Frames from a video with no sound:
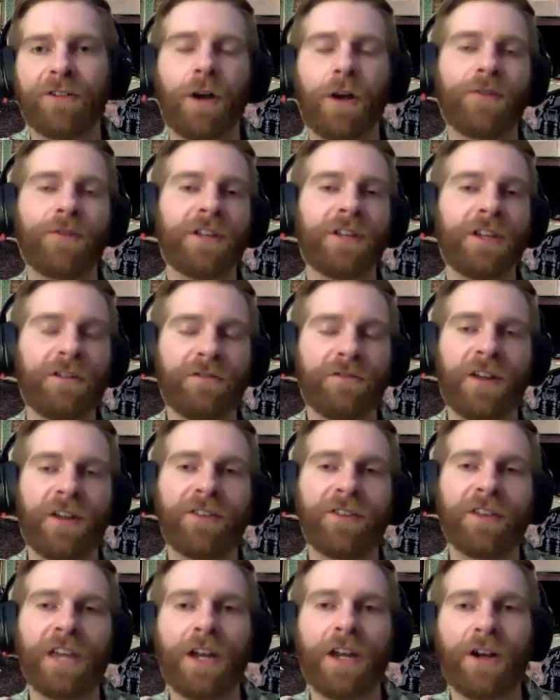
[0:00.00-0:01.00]
obviously
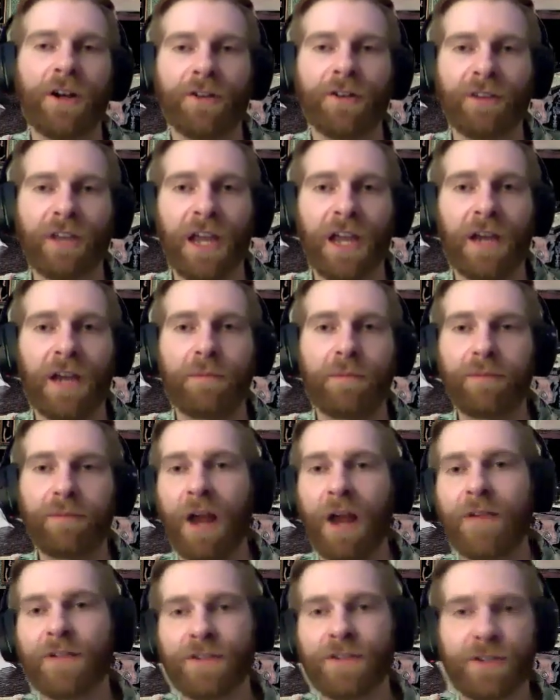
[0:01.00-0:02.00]
investigators and
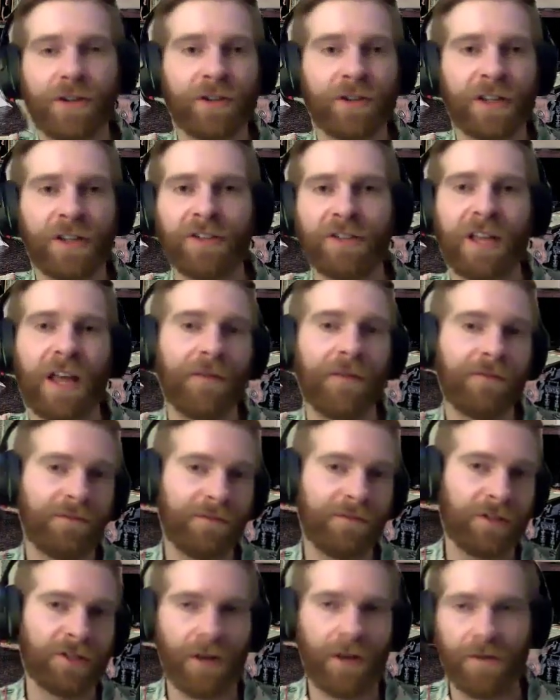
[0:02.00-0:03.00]
private journalists have
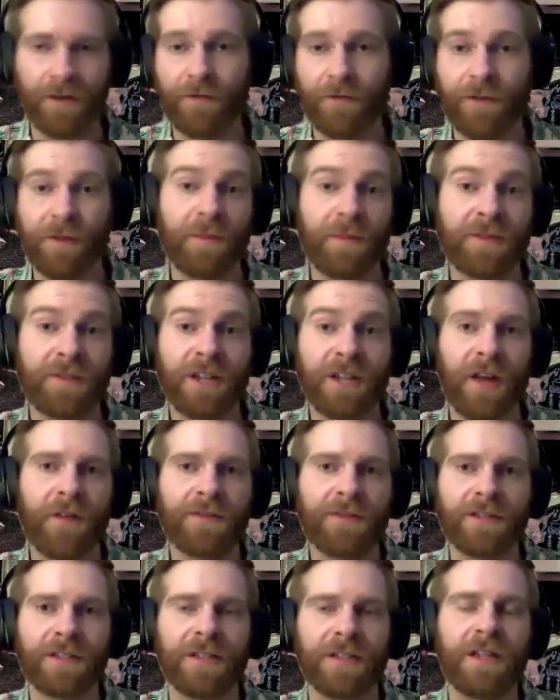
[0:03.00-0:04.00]
discovered it for
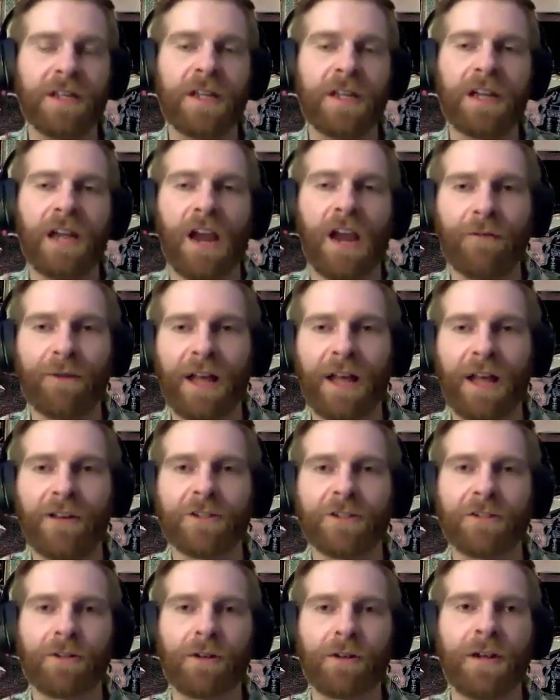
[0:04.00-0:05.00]
themselves. And everyone
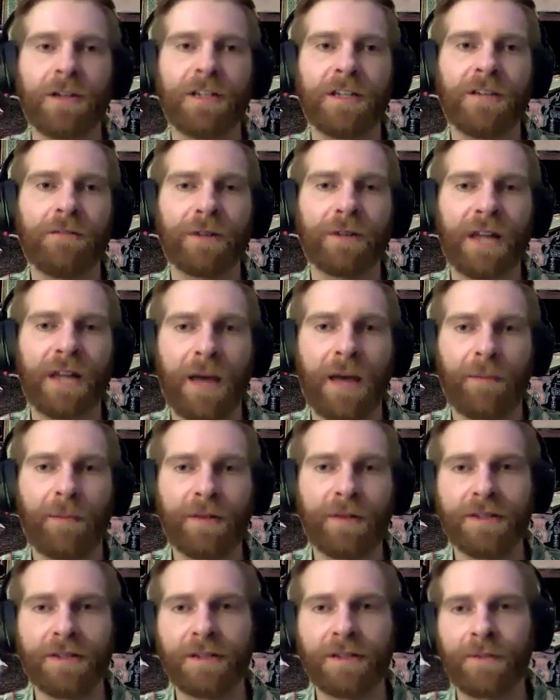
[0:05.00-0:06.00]
has their own idea of what
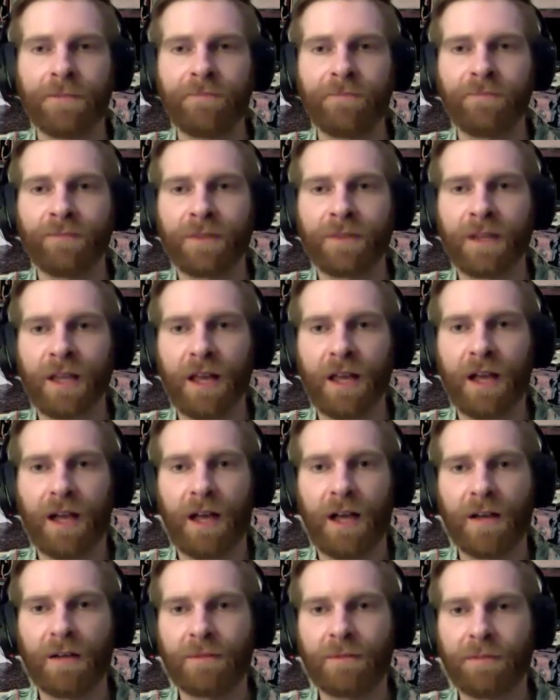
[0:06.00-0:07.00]
happened.
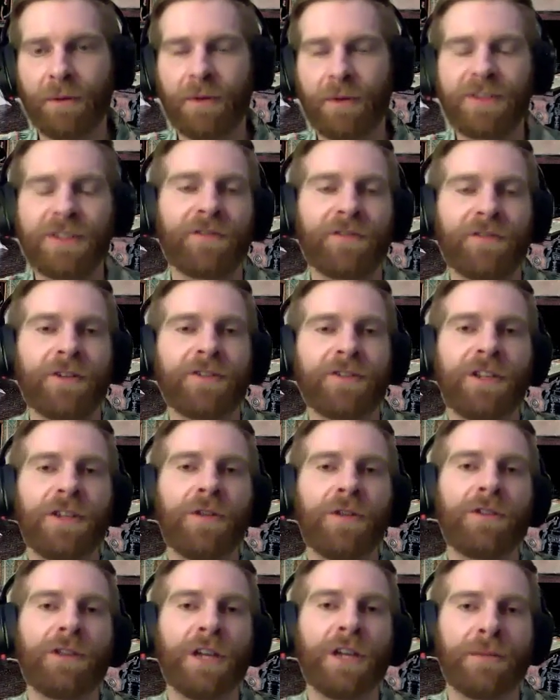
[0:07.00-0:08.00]
But what's the first thing
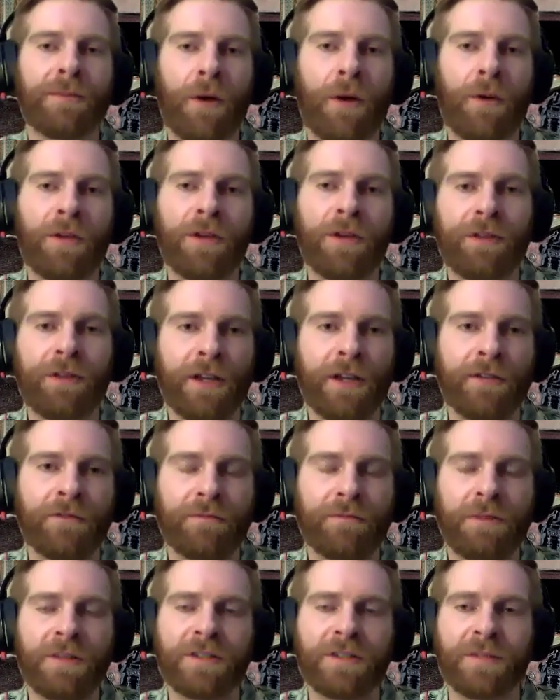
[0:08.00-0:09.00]
you think about when you think
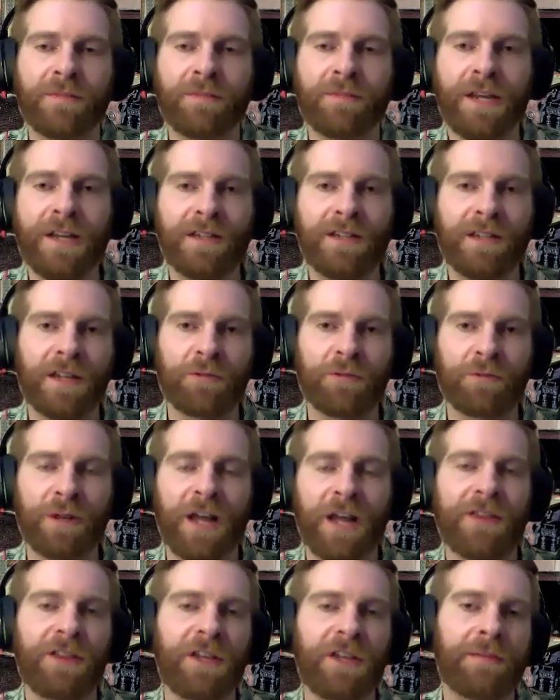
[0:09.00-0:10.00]
of missing paintings? What
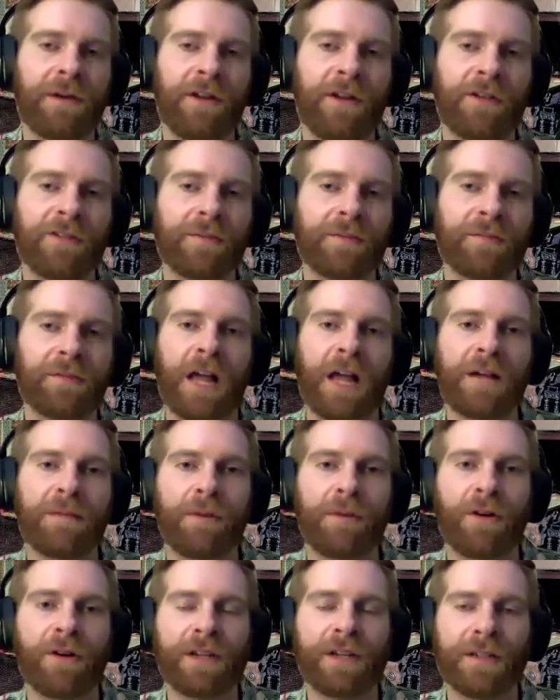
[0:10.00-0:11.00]
I think about is the black
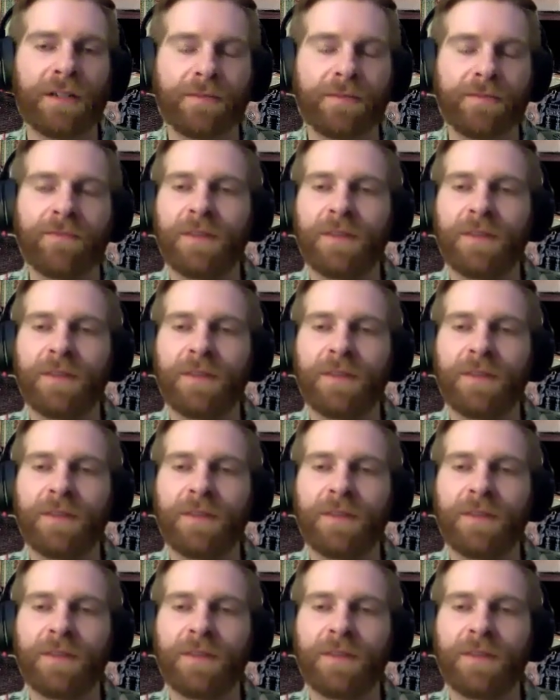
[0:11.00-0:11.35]
market and